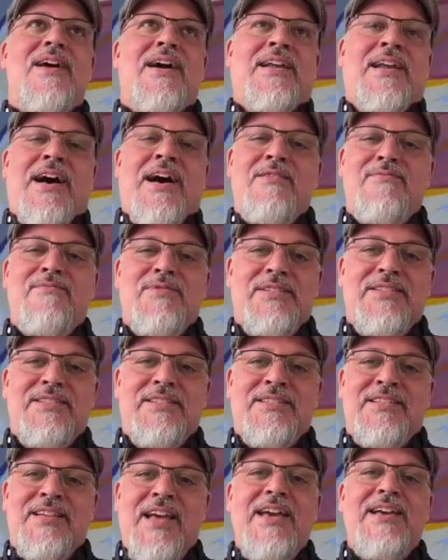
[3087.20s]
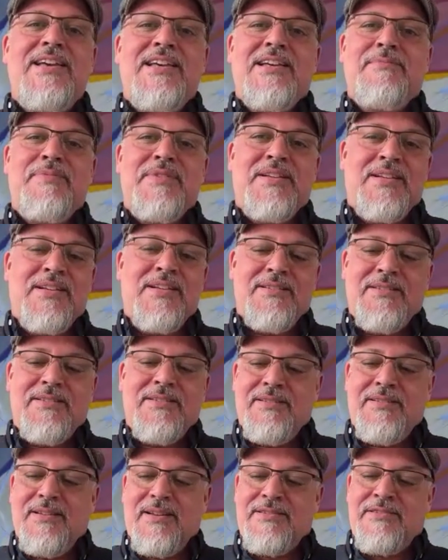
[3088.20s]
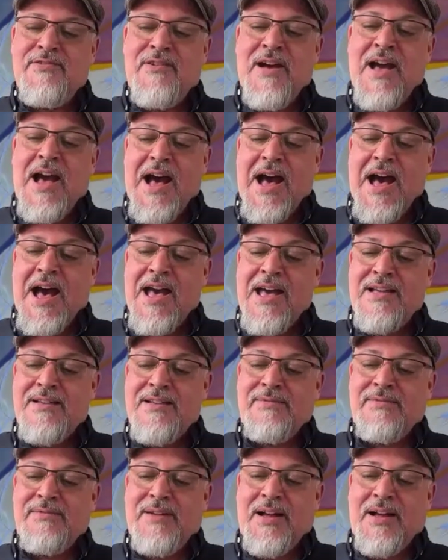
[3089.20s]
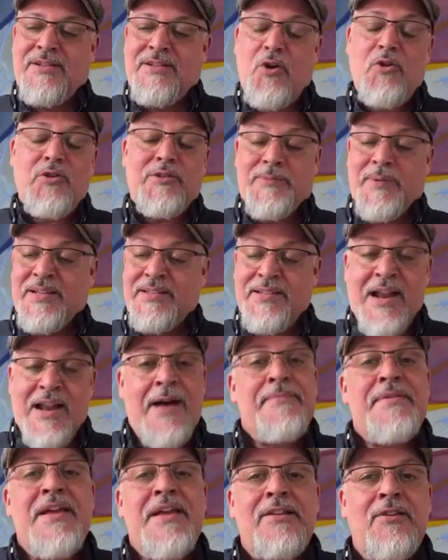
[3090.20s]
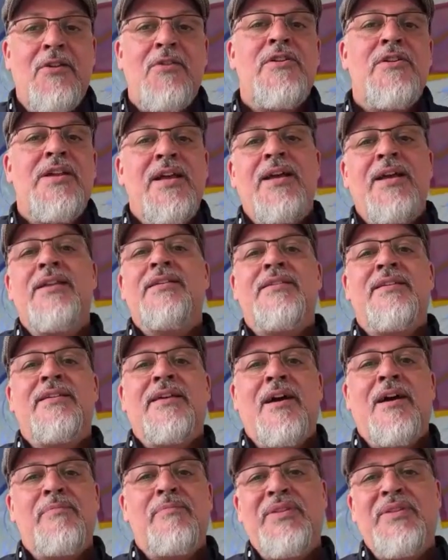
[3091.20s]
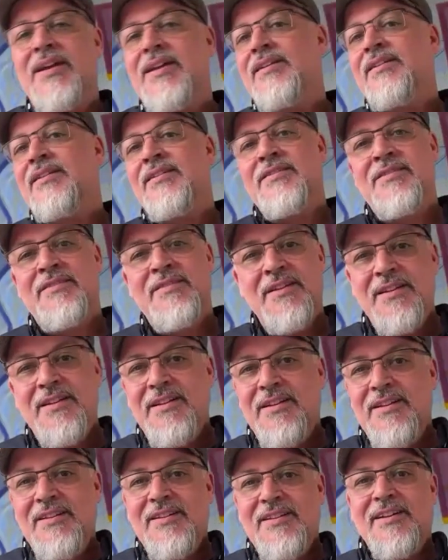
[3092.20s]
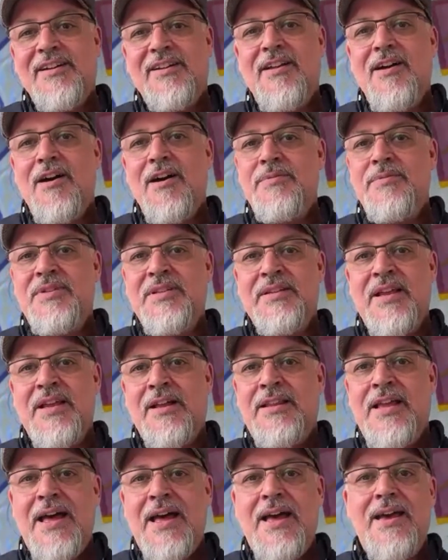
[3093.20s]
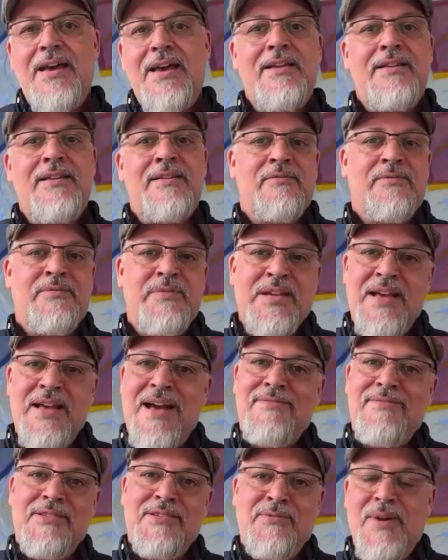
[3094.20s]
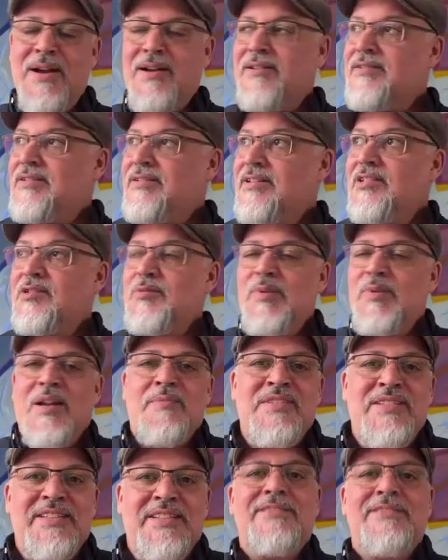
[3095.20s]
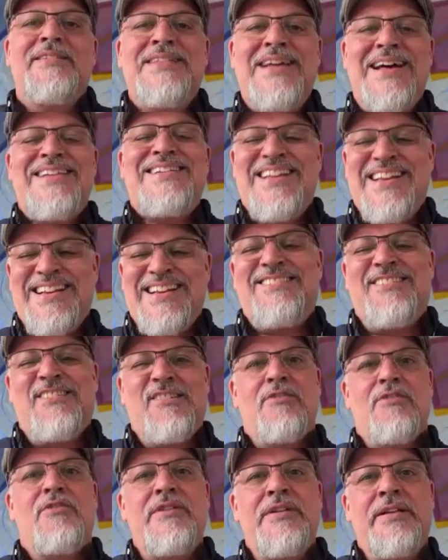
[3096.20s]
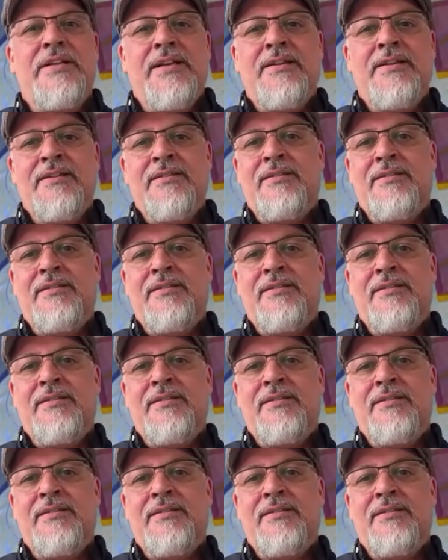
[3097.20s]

fine. I would take it because I told him, I said, I'm not learning anything. I'm playing these clubs in LA and we have these record deals, but I'm still not like learning